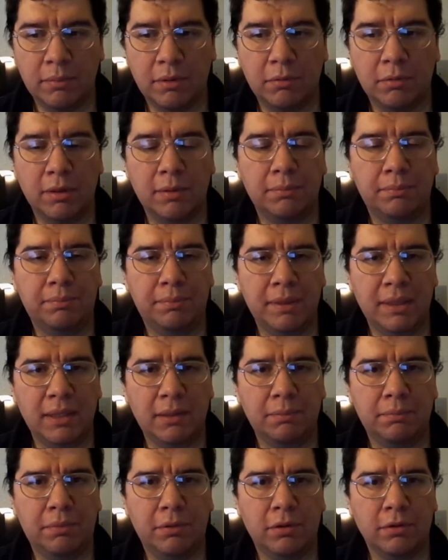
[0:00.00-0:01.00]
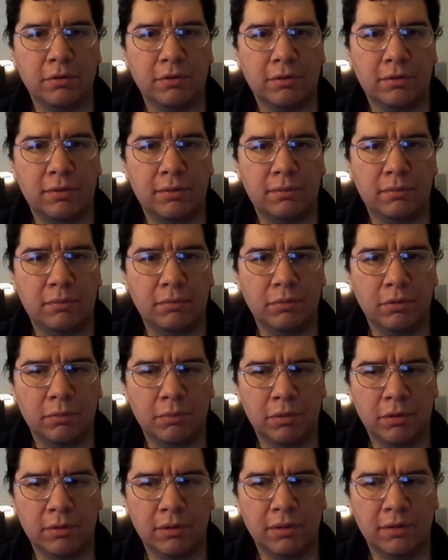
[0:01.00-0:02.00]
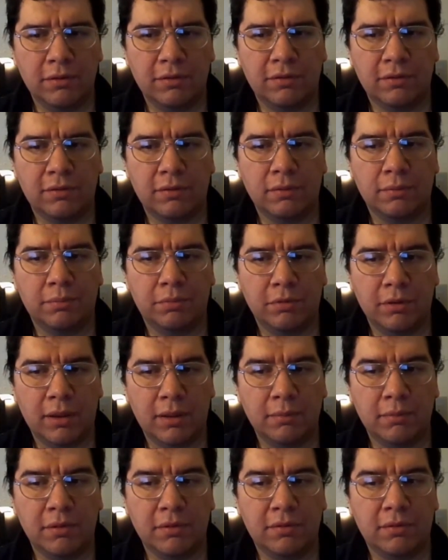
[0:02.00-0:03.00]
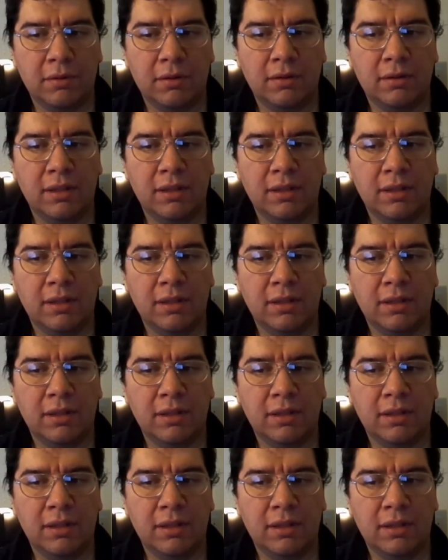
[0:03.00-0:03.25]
But when B booked Ramona's promise